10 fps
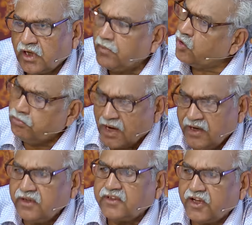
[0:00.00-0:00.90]
About
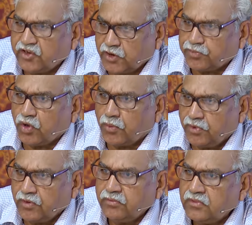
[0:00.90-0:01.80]
mind there is a
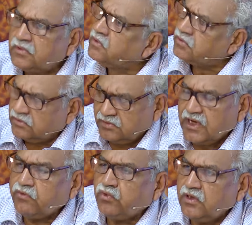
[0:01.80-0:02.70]
problem.
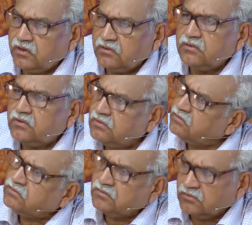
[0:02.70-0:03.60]
That we'll
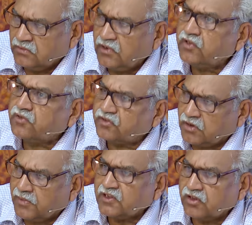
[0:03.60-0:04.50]
discuss
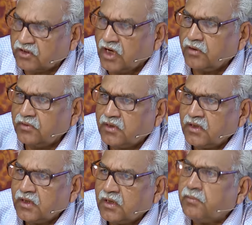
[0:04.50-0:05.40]
some other time.
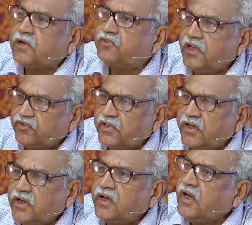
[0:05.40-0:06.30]
But they
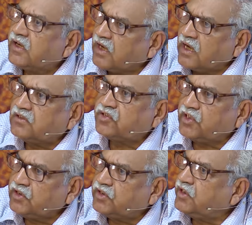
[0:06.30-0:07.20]
say
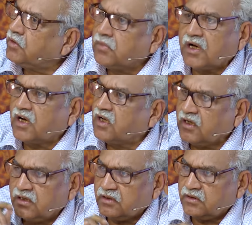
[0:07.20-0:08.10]
ekadashendriya manaha.